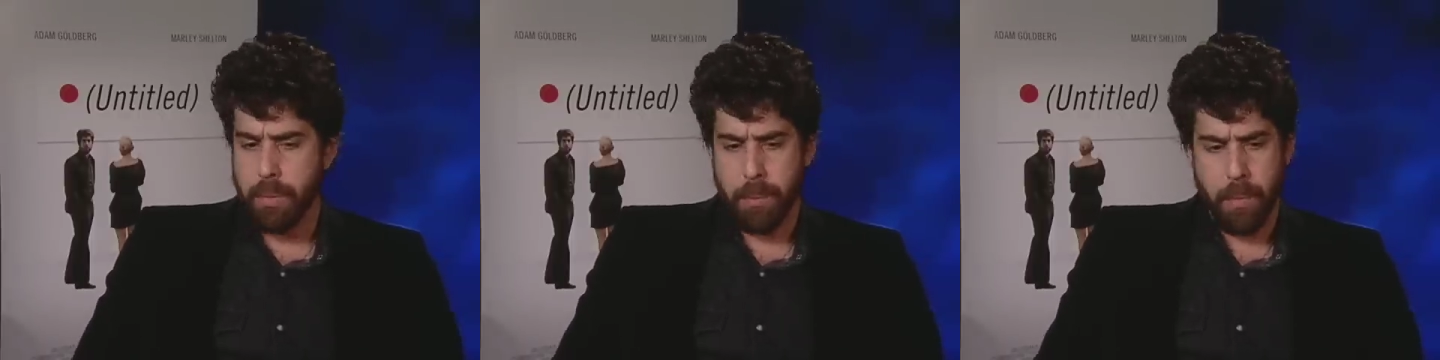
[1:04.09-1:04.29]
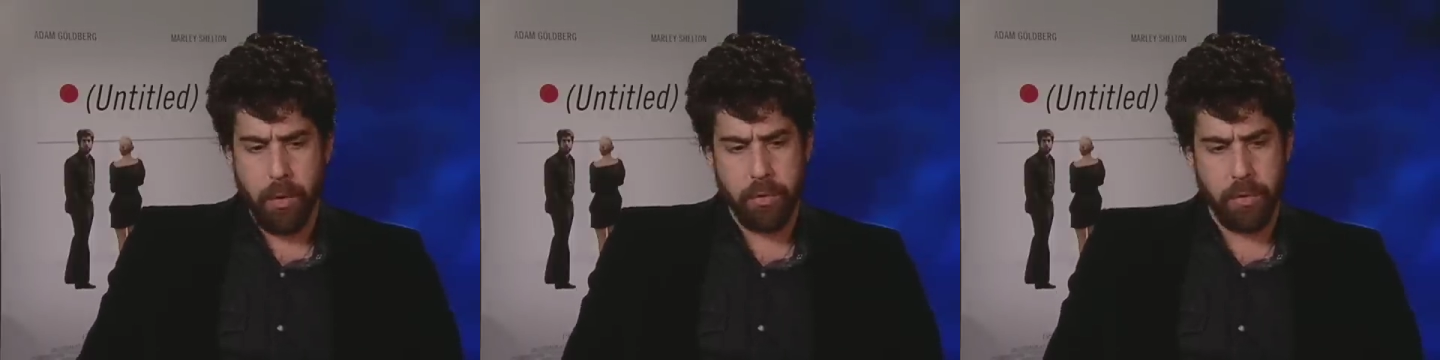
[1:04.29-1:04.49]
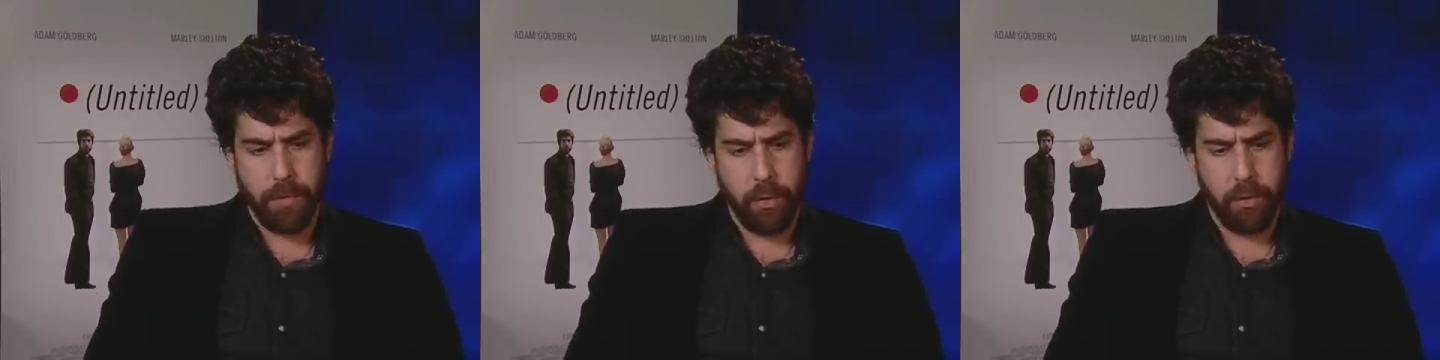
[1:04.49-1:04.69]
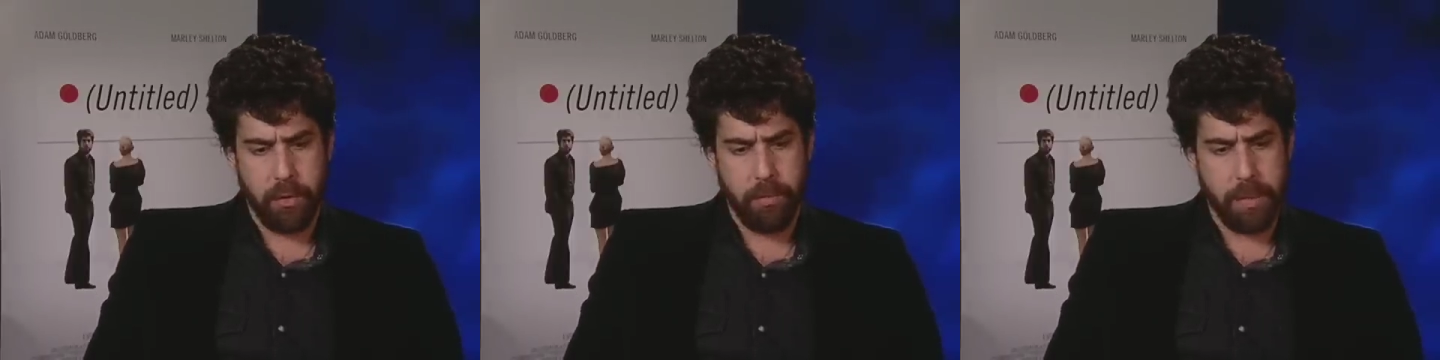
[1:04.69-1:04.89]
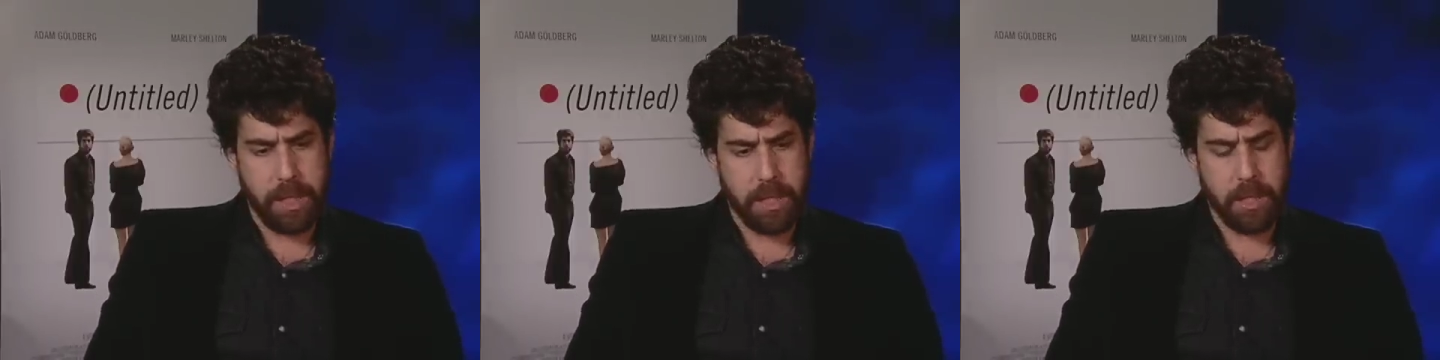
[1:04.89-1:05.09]
but most of those
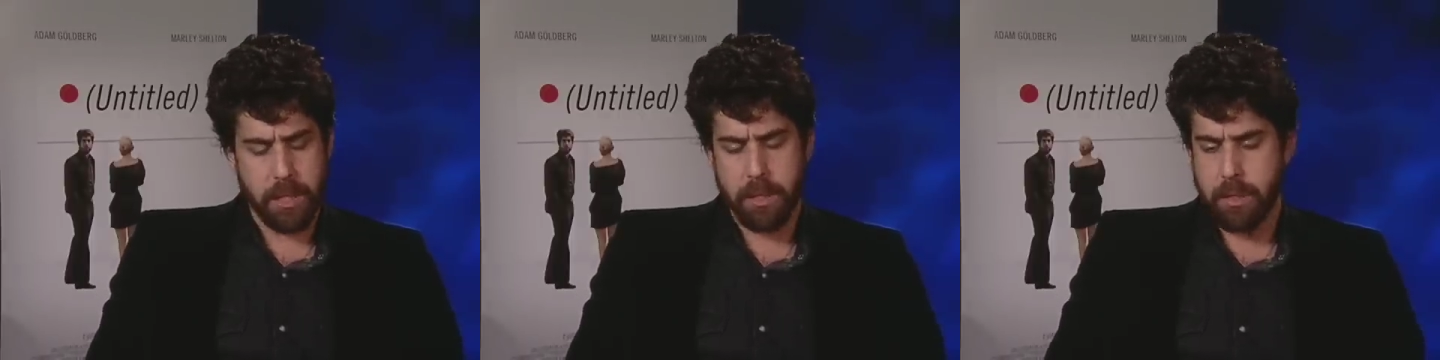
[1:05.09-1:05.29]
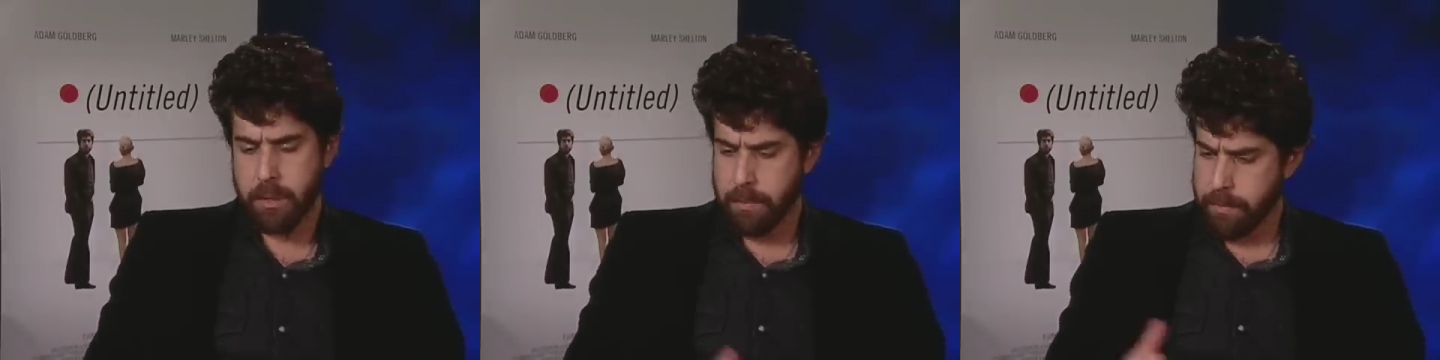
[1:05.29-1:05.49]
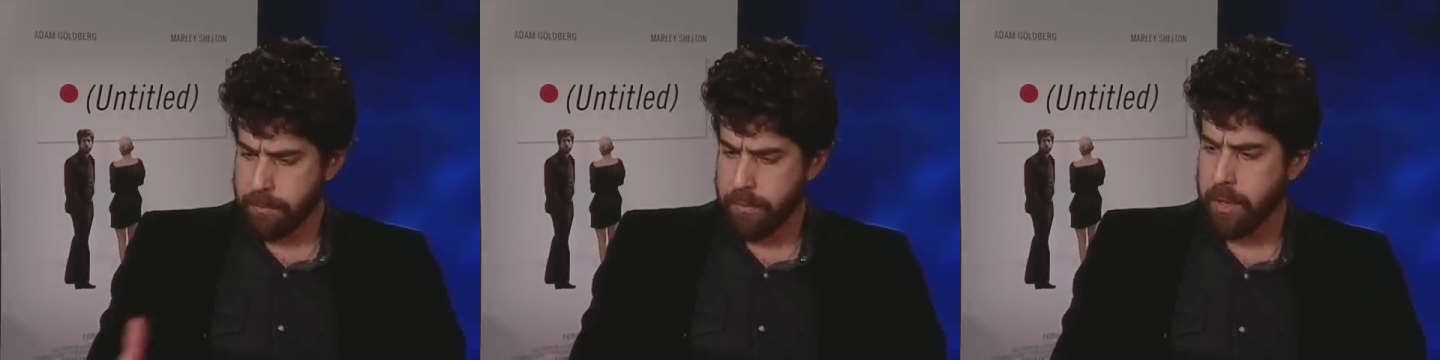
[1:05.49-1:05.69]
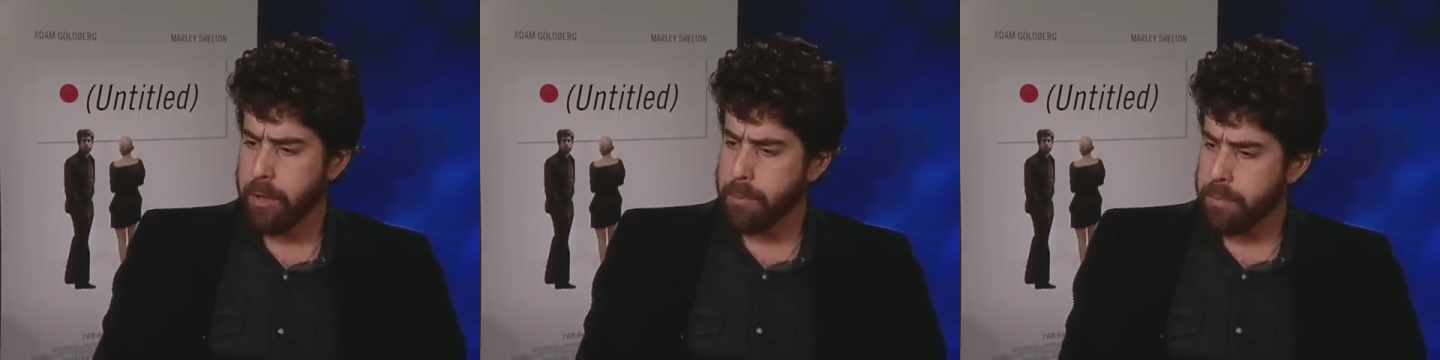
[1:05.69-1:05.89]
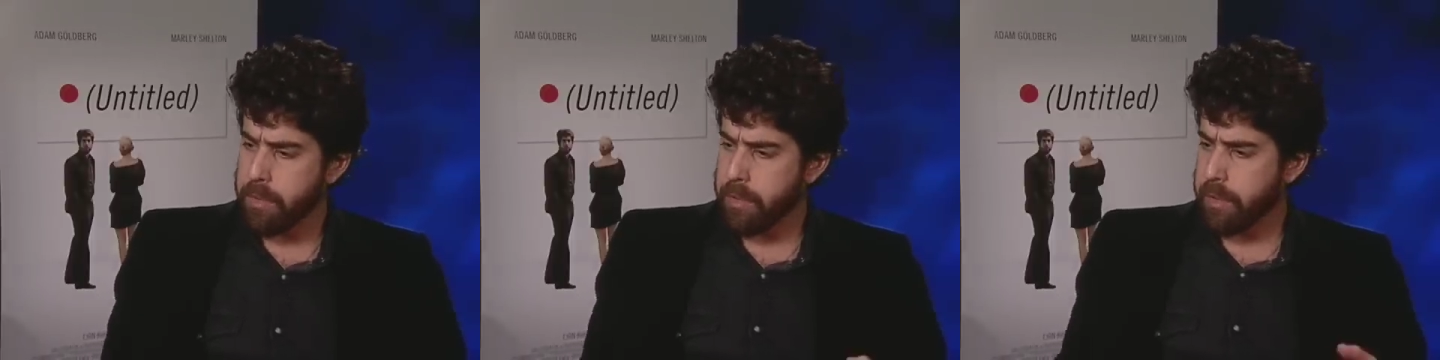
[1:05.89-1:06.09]
have been
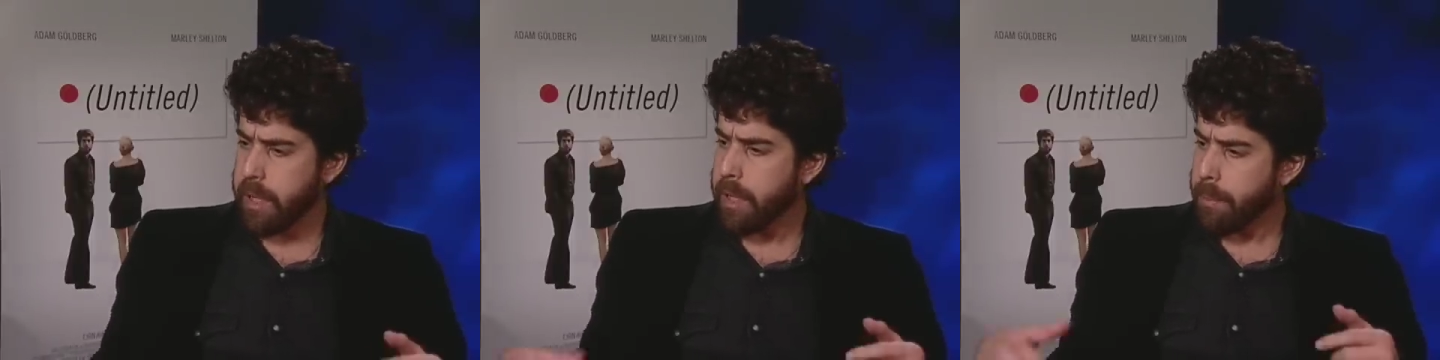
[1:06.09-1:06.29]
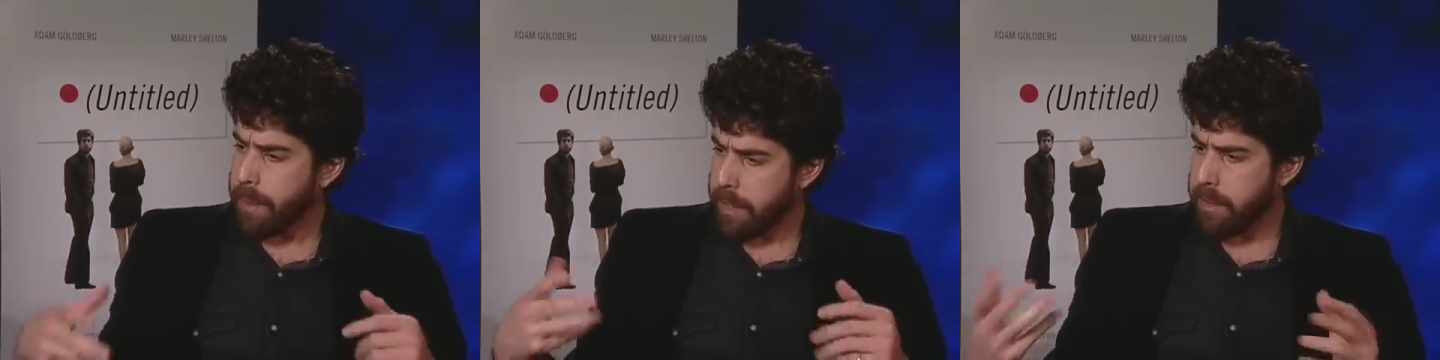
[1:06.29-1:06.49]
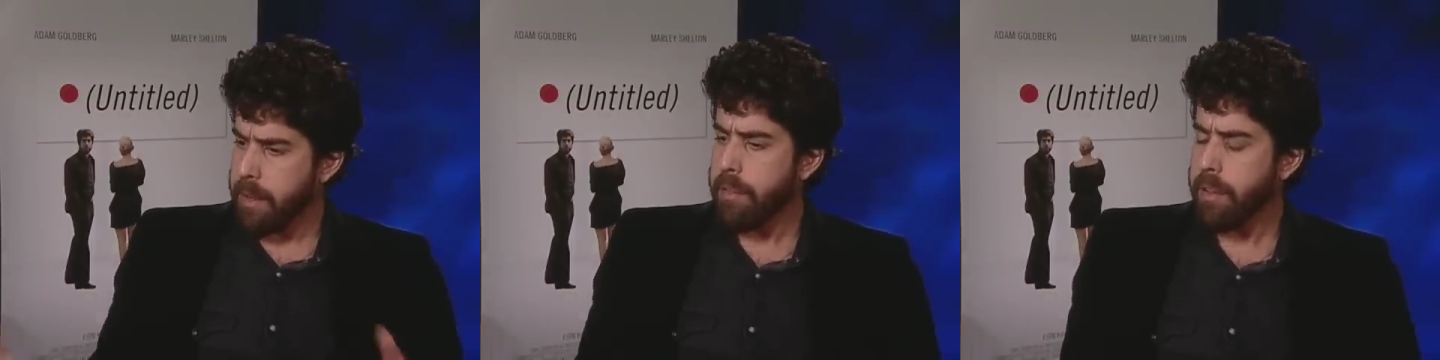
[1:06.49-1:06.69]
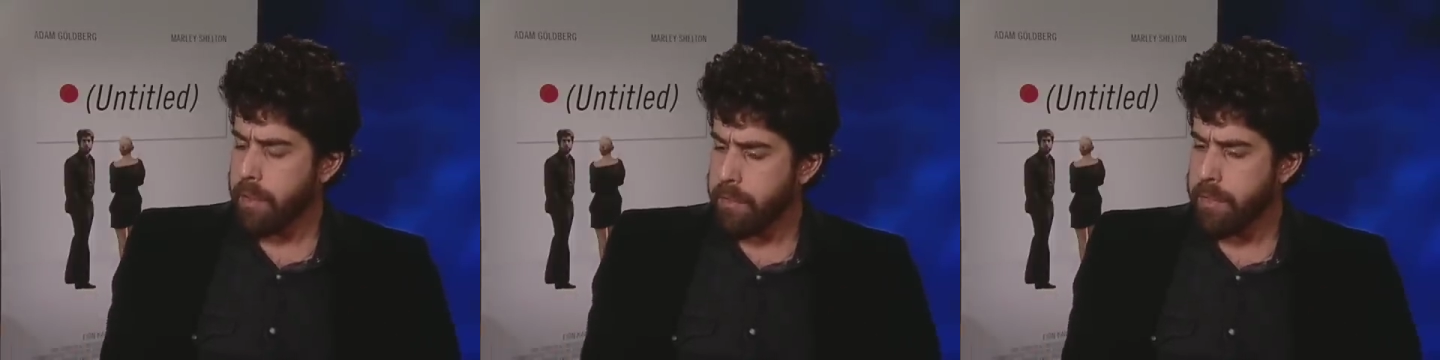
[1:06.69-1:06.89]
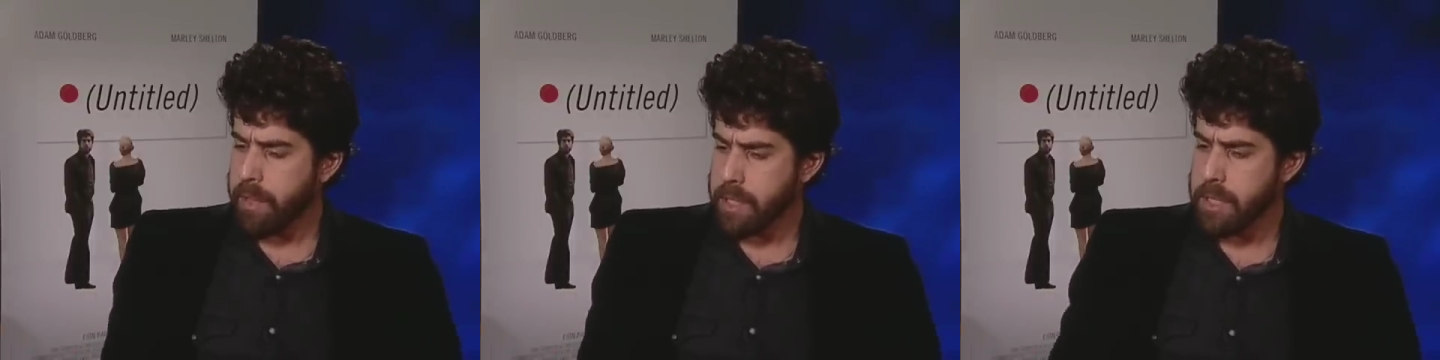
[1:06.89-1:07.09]
films like
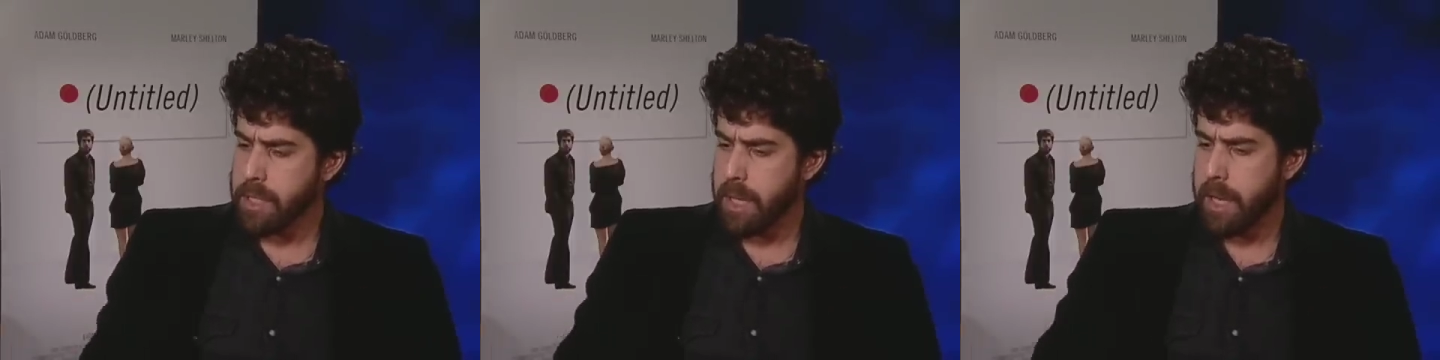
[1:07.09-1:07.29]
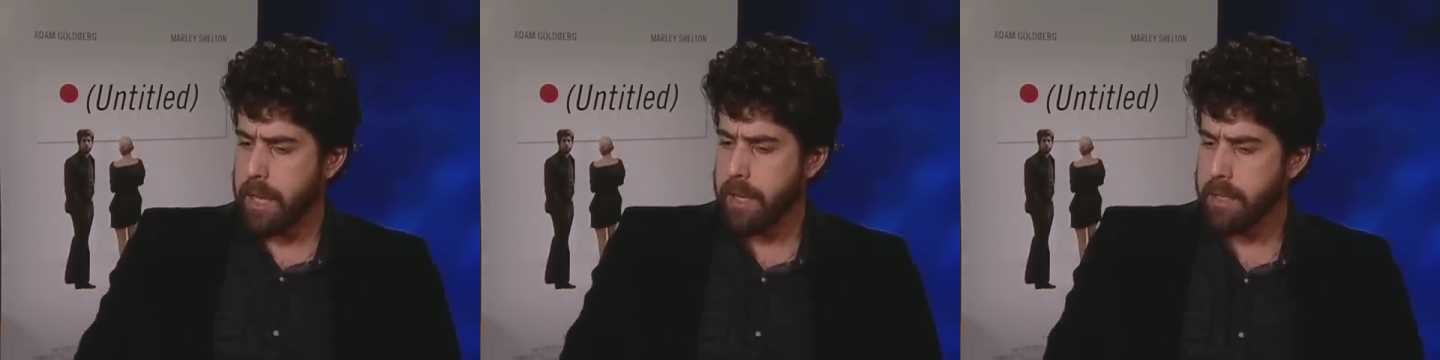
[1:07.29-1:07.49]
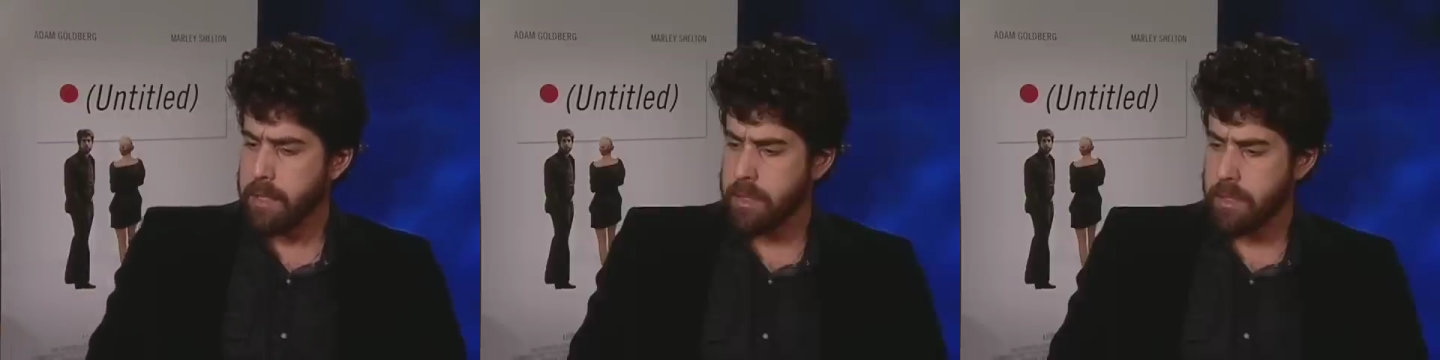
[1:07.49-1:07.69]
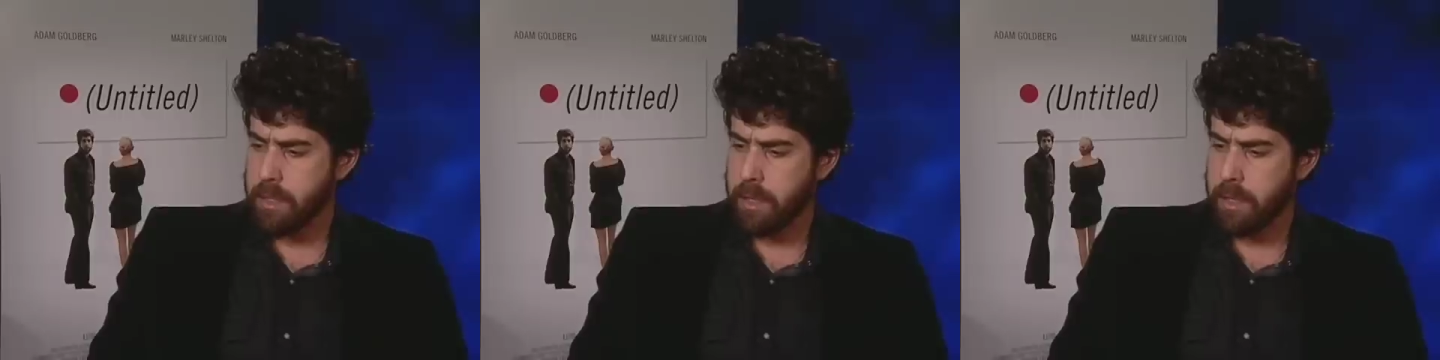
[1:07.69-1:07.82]
of this size,